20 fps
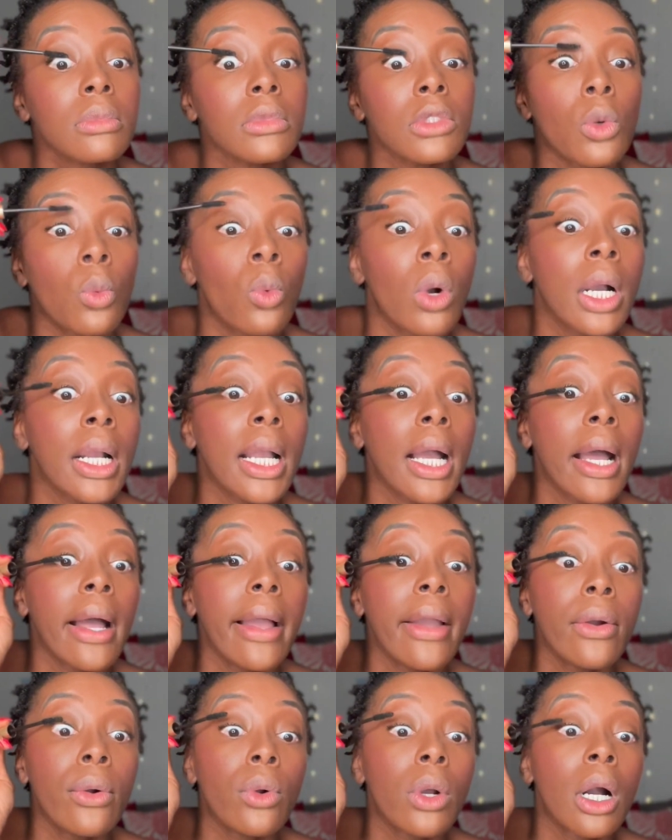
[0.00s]
one
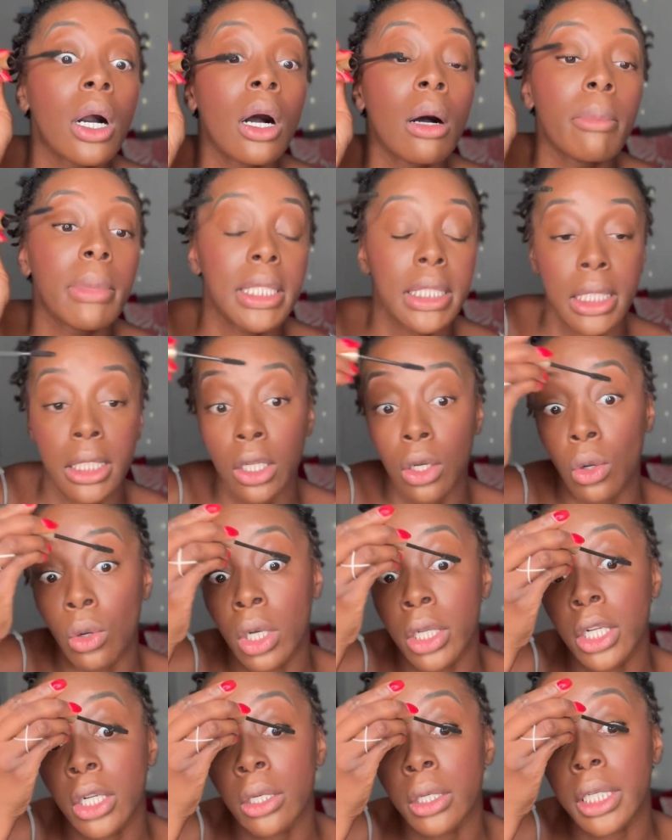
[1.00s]
guy who commented
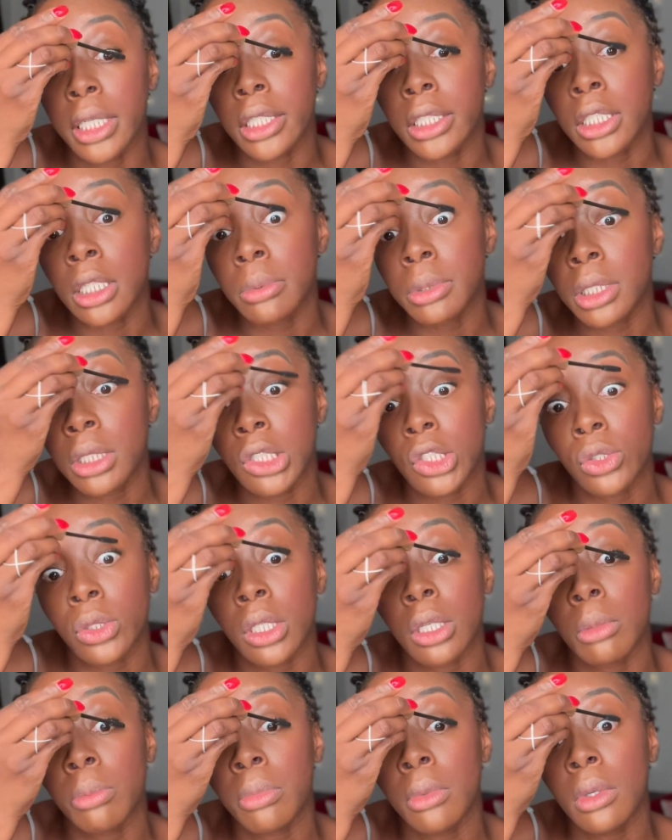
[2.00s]
on her Egyptian
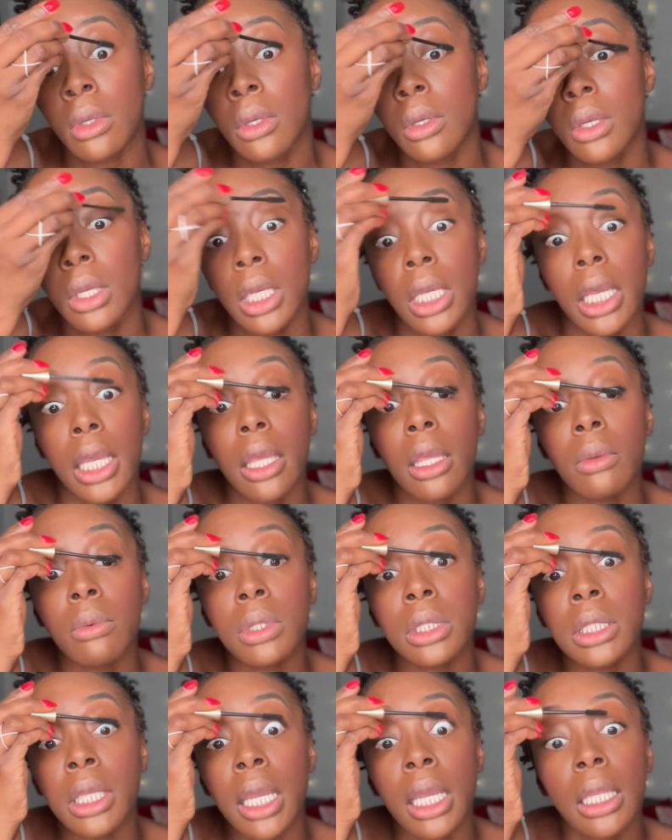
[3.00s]
trip, he
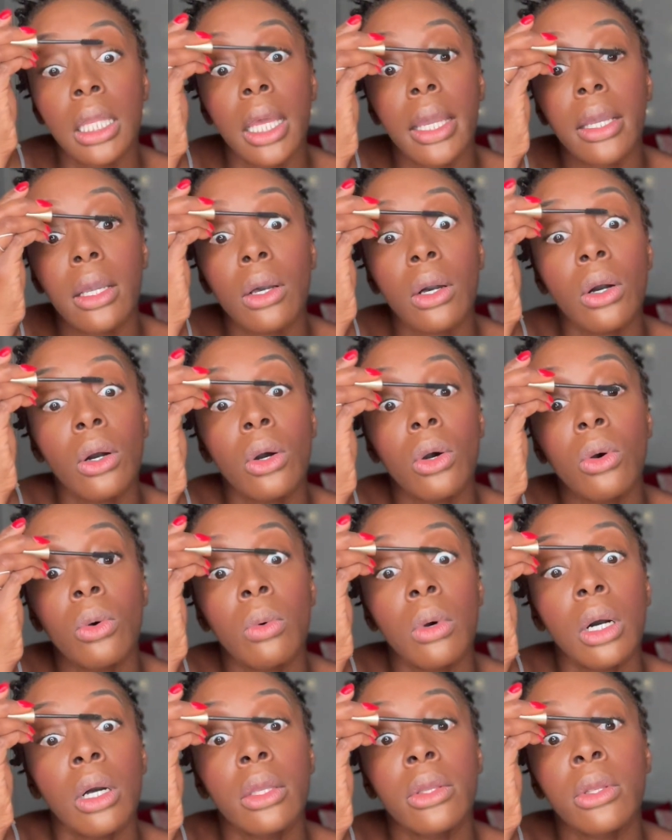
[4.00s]
was saying like, oh
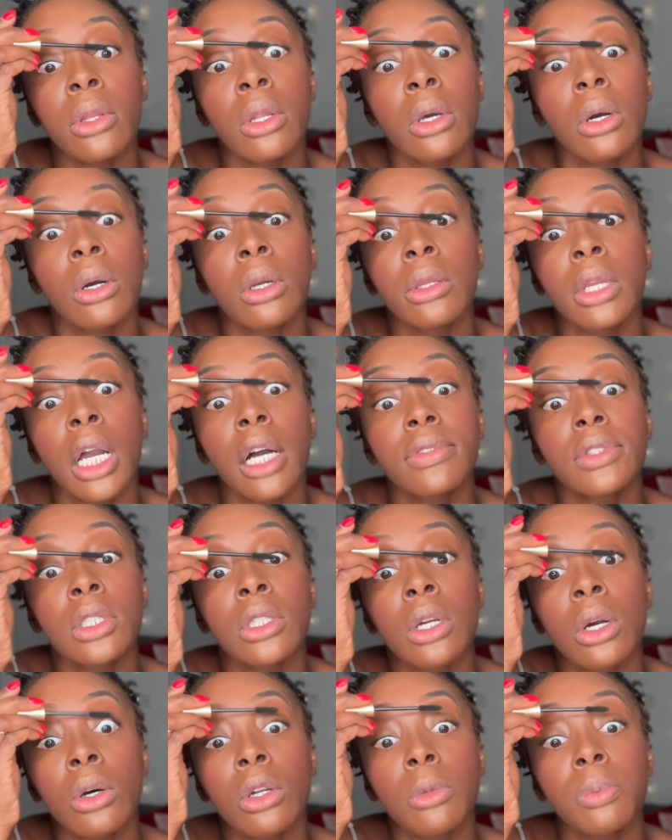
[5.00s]
well, you know, you have to
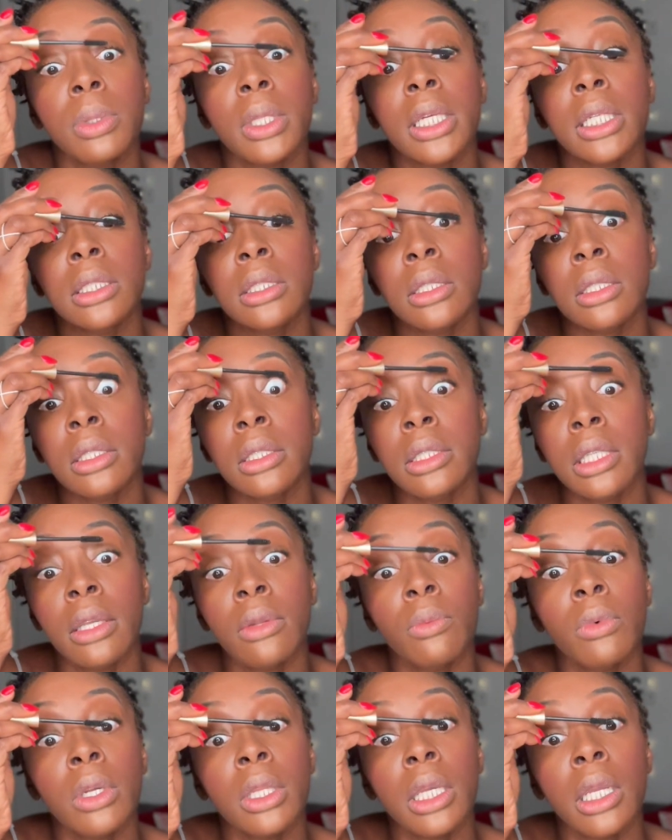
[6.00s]
go to places
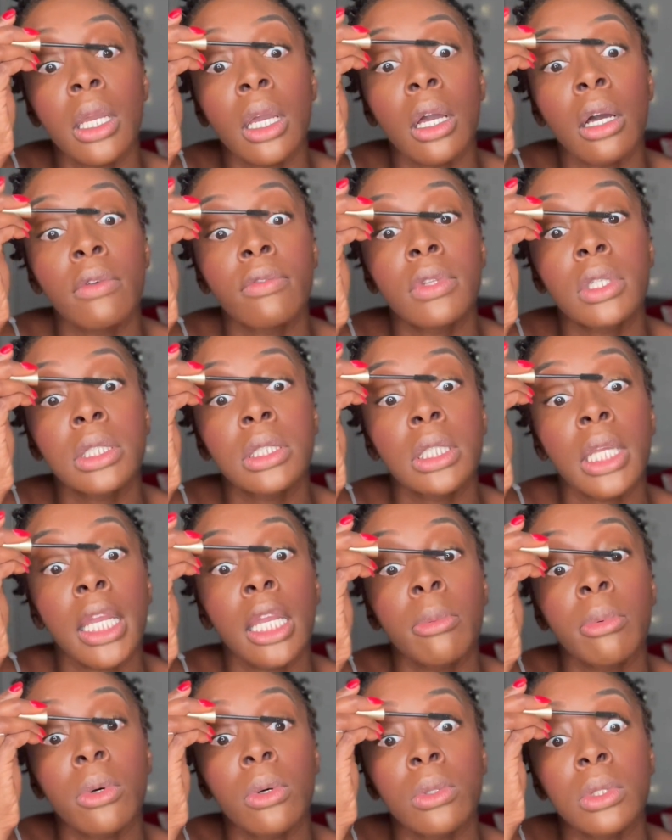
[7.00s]
and where they have the
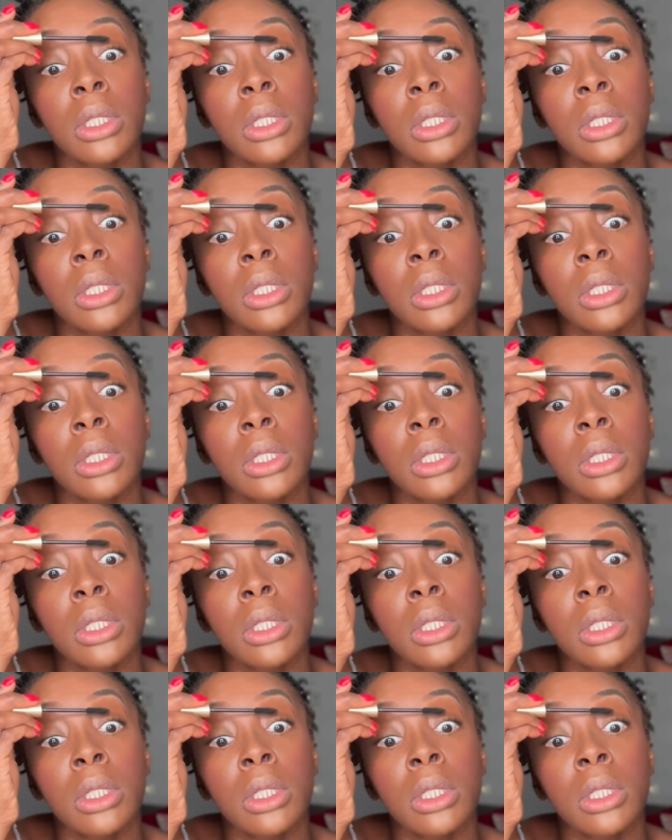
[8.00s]
stables